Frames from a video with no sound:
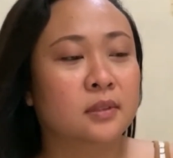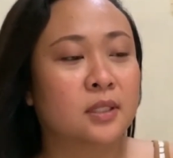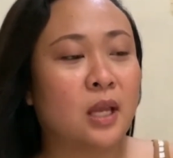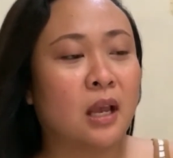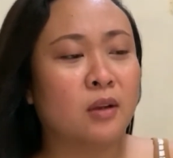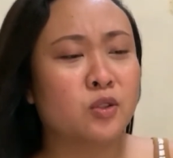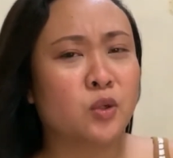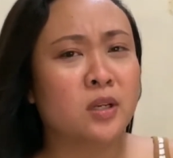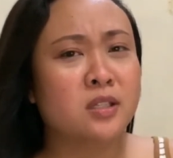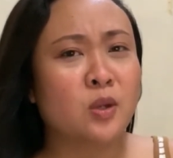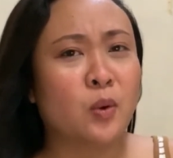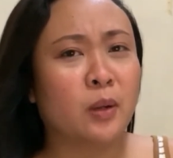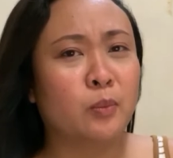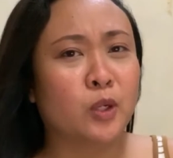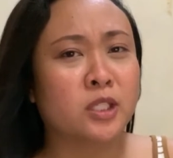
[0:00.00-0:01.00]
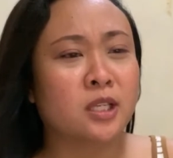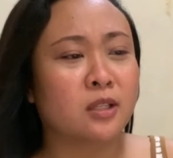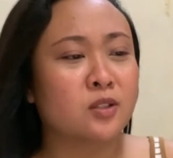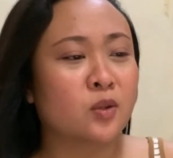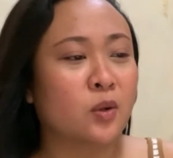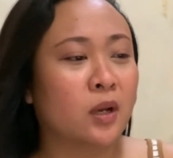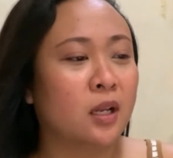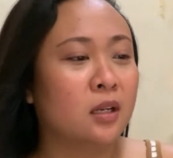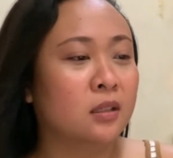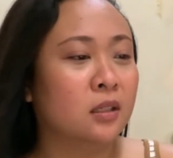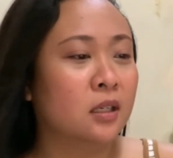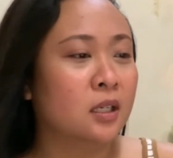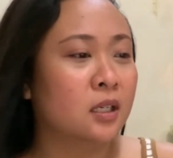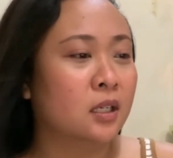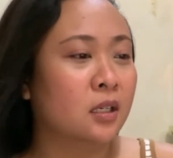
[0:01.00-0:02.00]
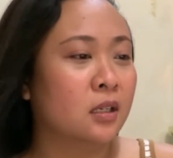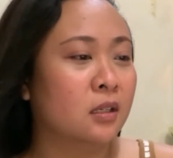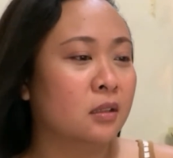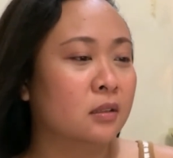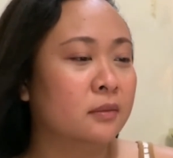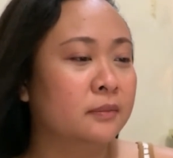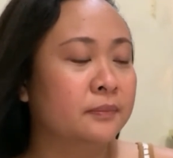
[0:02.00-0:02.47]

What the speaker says: So, actually, so one more chance ko nga lang na rin din.